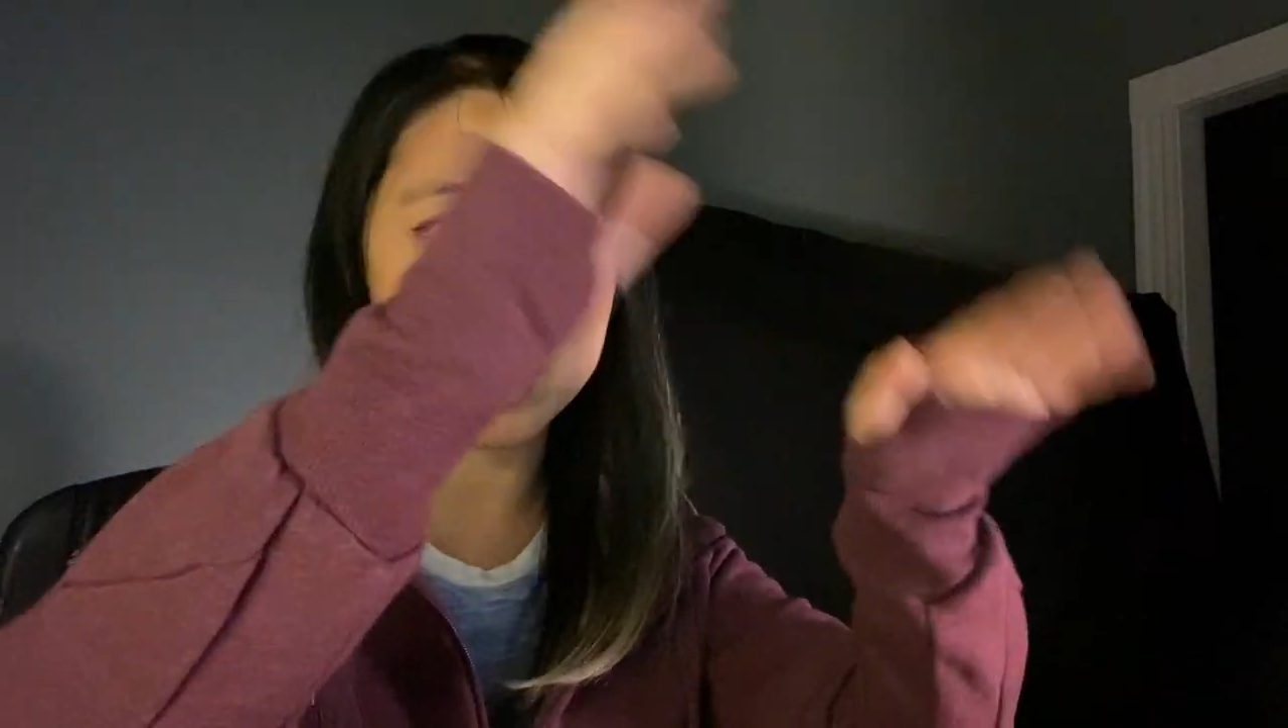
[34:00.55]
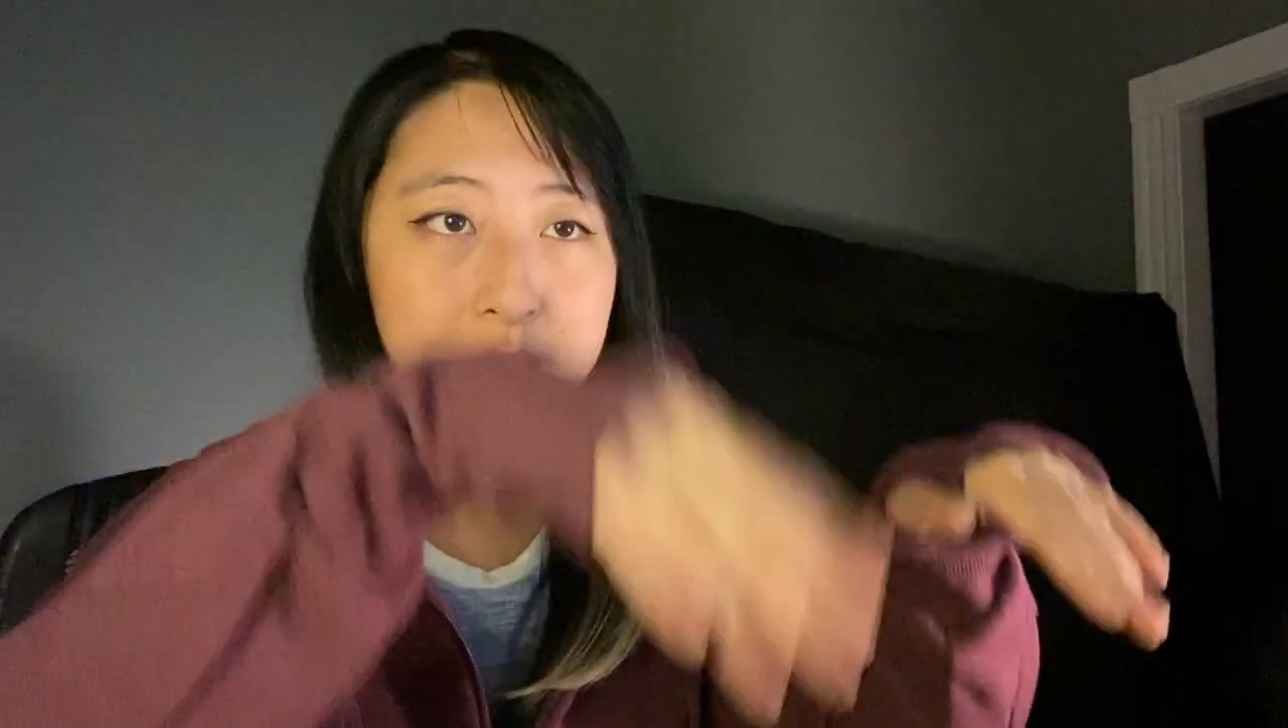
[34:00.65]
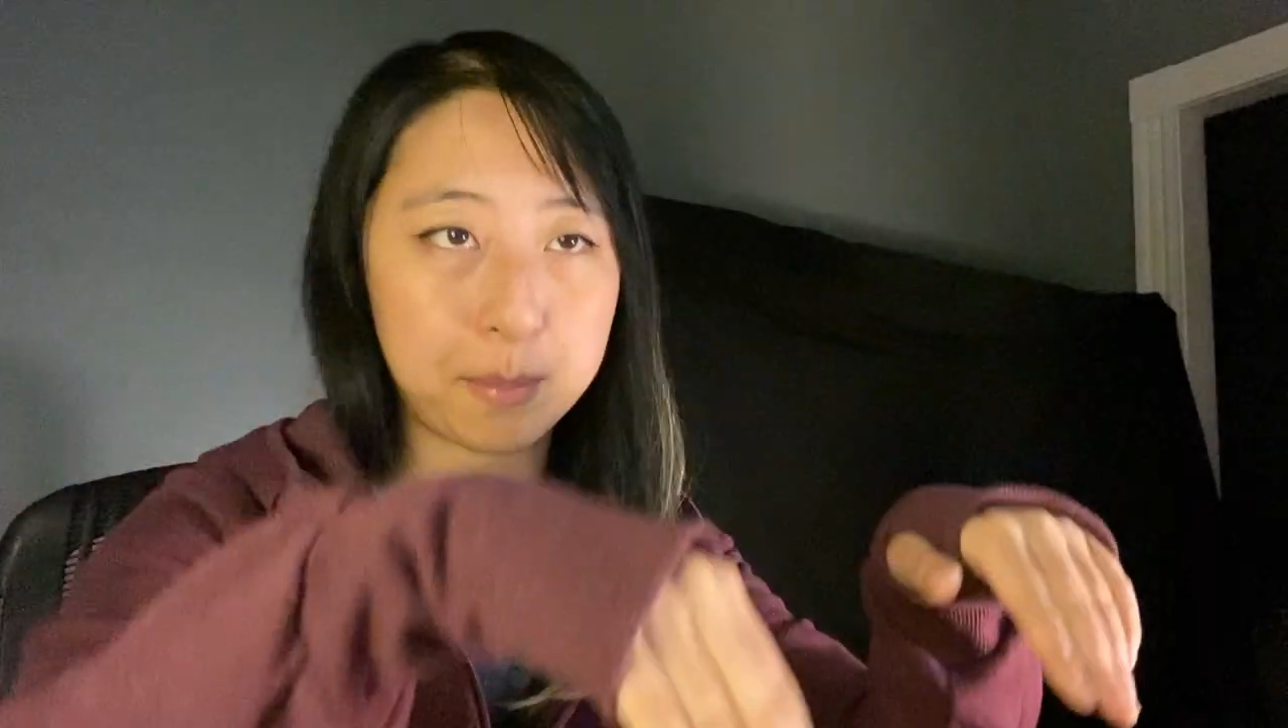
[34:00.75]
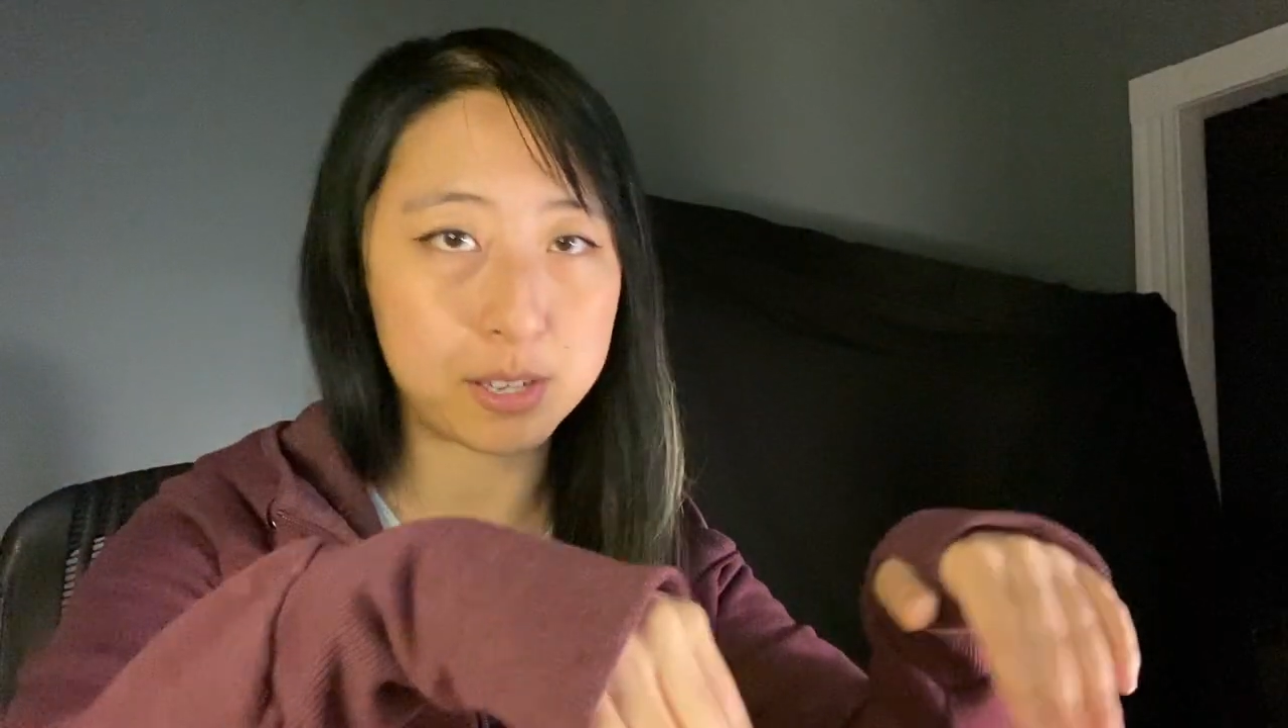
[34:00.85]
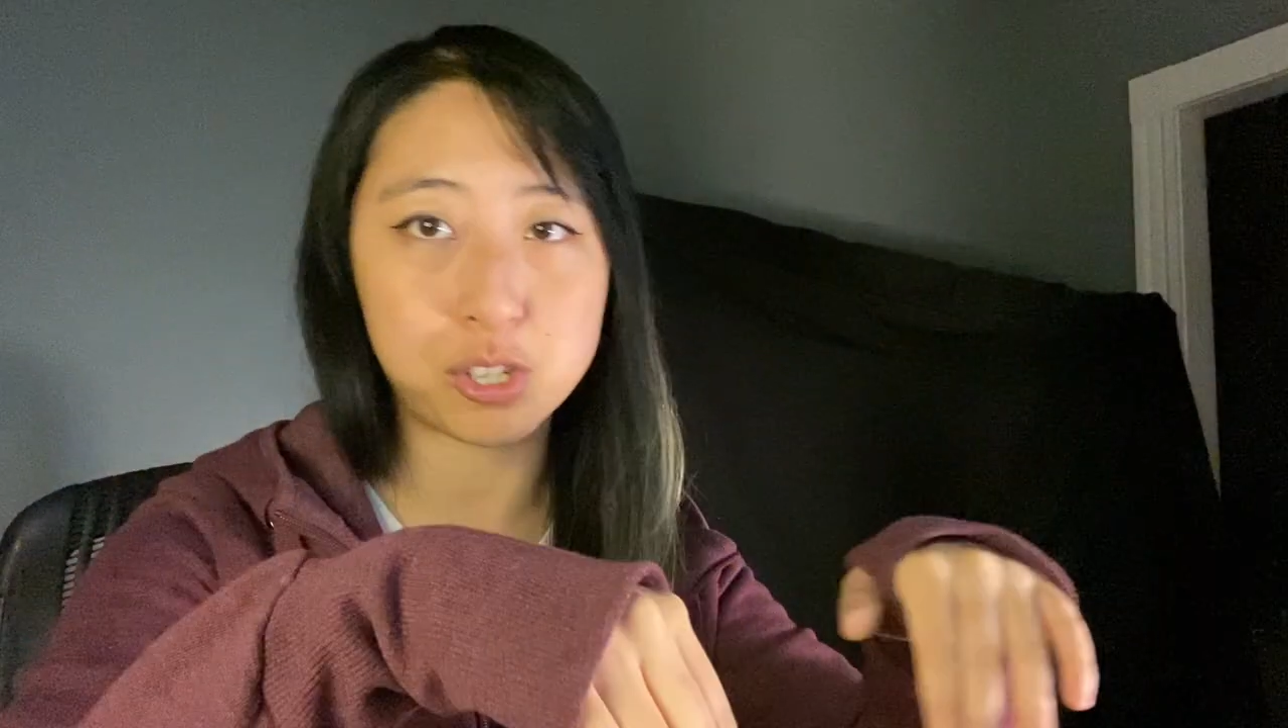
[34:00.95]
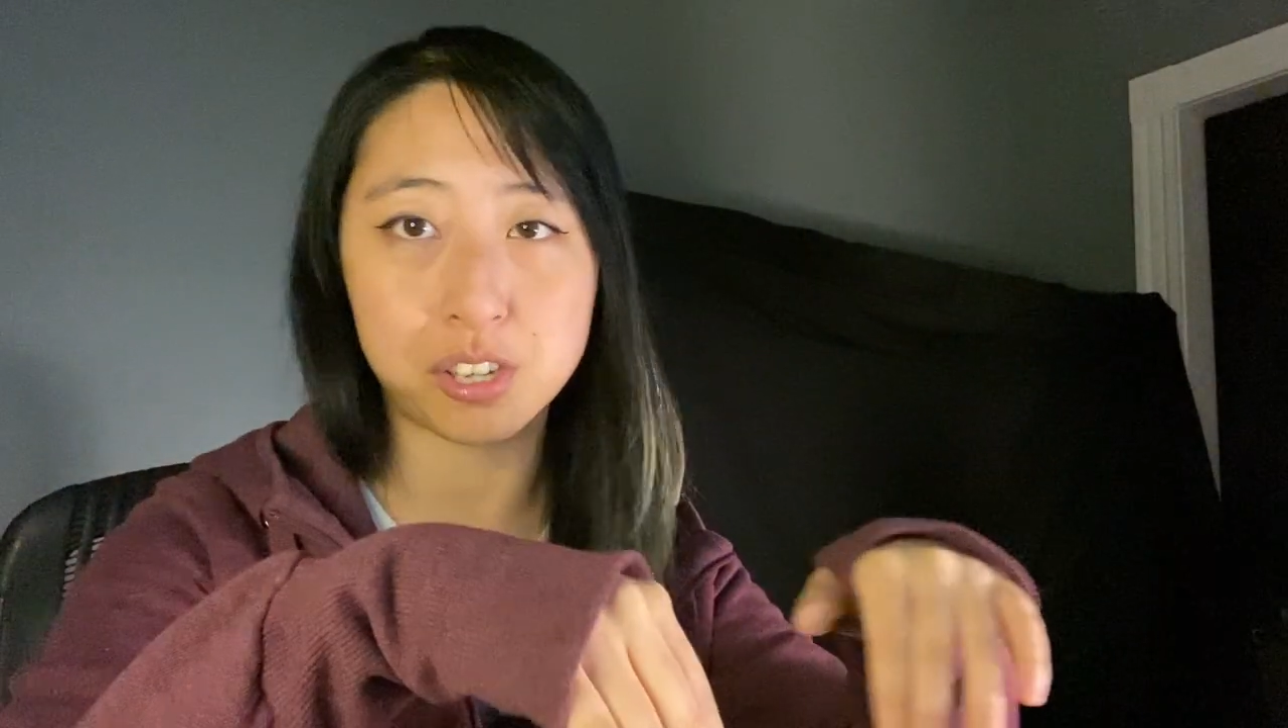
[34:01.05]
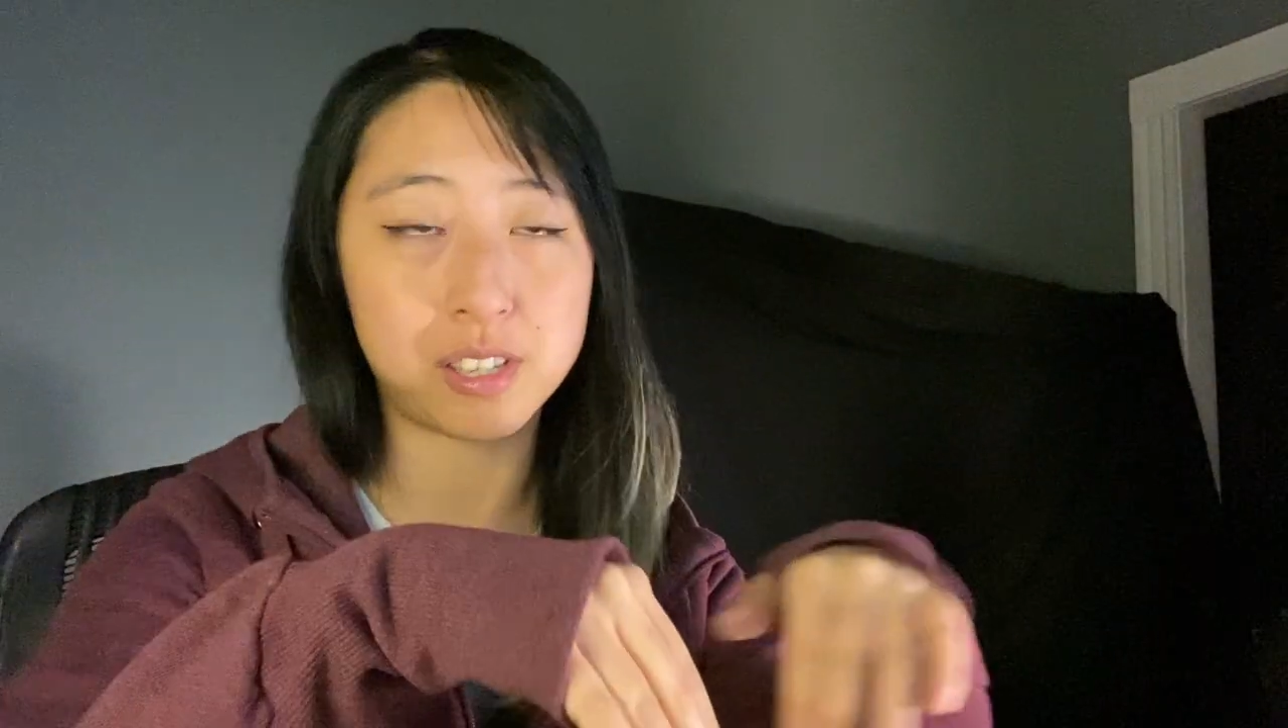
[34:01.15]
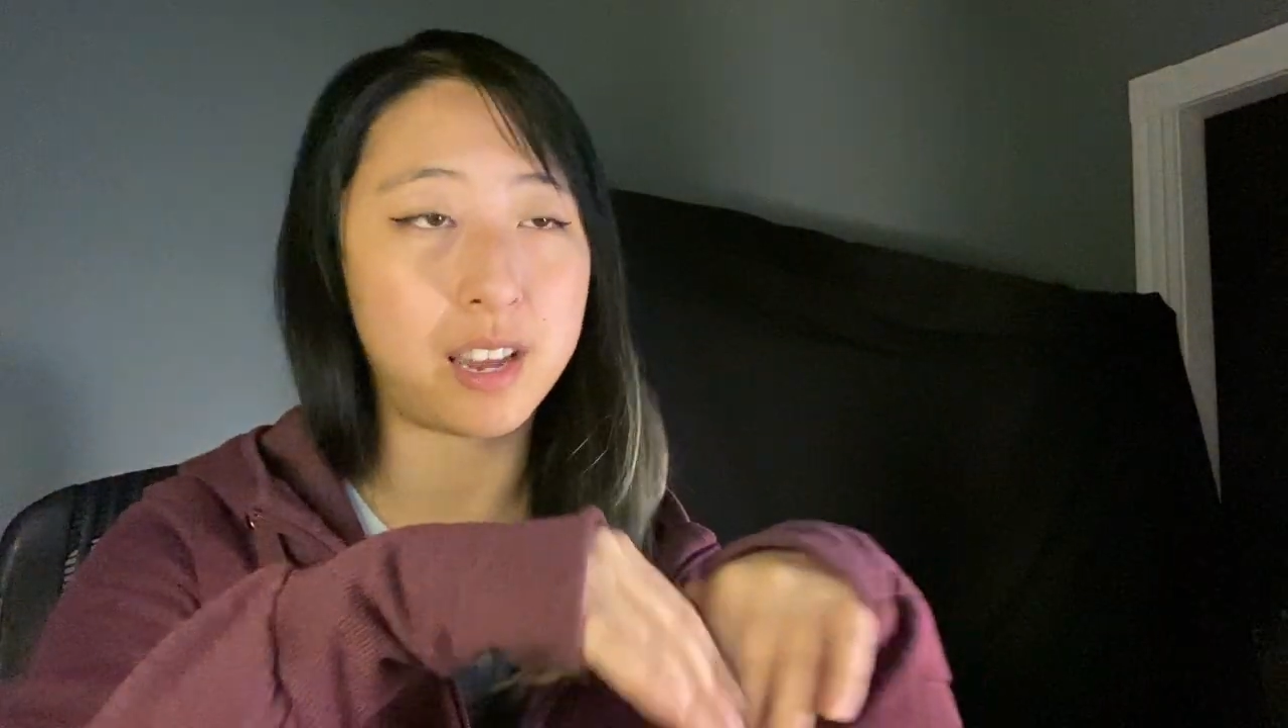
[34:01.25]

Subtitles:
gets up and shuts